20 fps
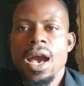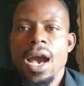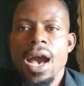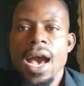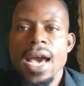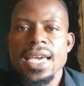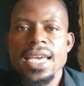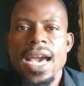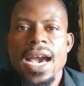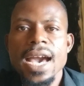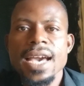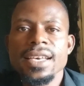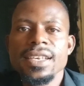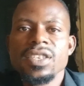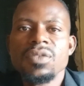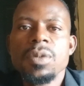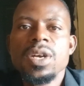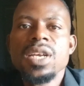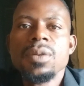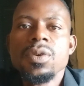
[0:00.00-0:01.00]
Hi guys,
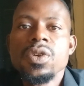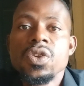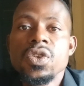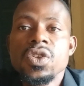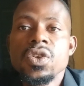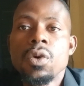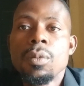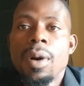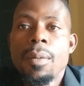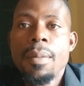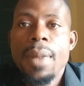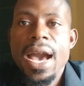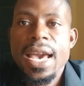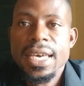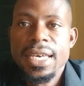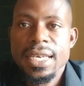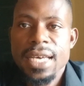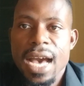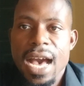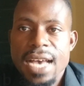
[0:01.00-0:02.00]
my name is Soba
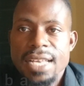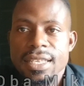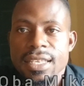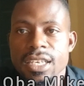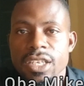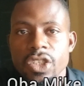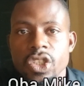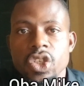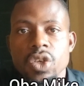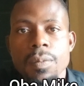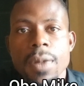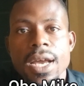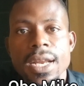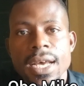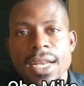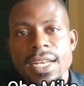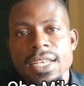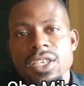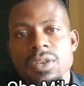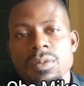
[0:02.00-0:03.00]
Mike. I teach human
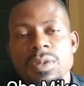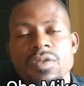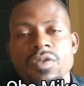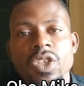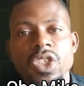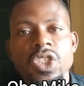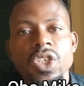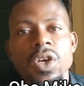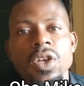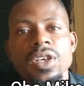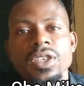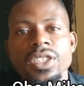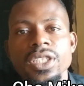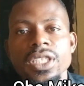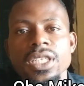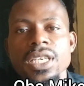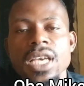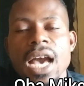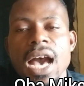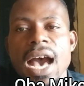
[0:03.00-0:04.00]
anatomy and
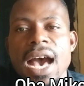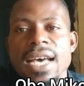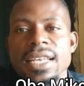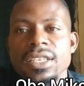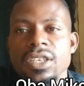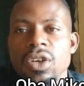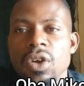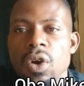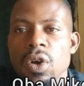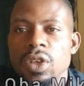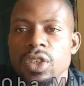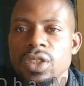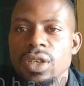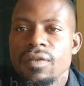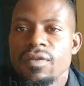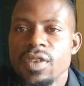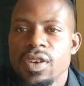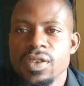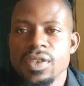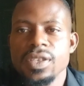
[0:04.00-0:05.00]
physiology at College
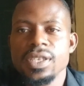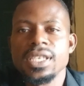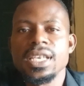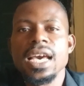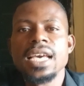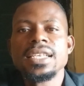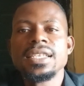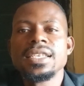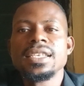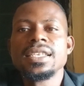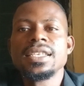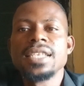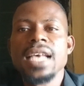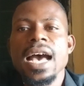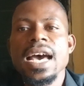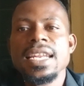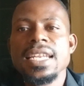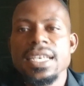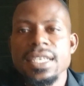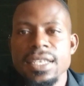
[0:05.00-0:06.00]
of Nursing Sciences,
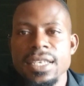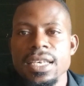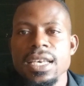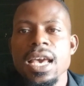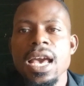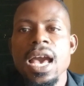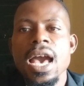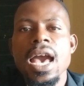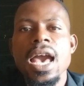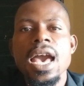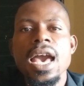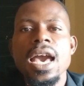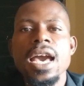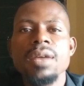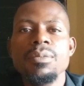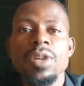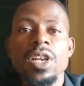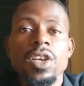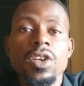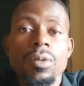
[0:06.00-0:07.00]
Adazi, and
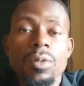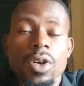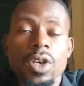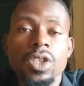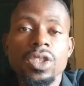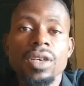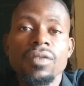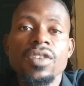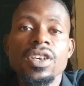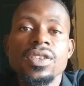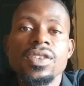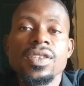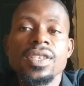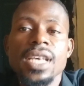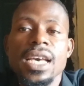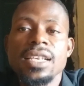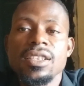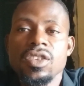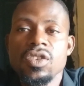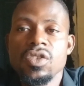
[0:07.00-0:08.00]
Millennium College of Nursing
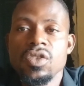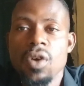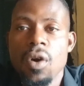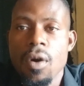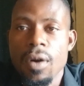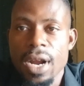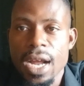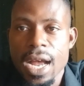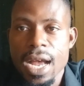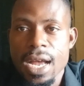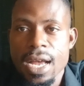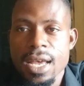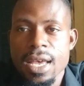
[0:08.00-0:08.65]
Sciences, Oka.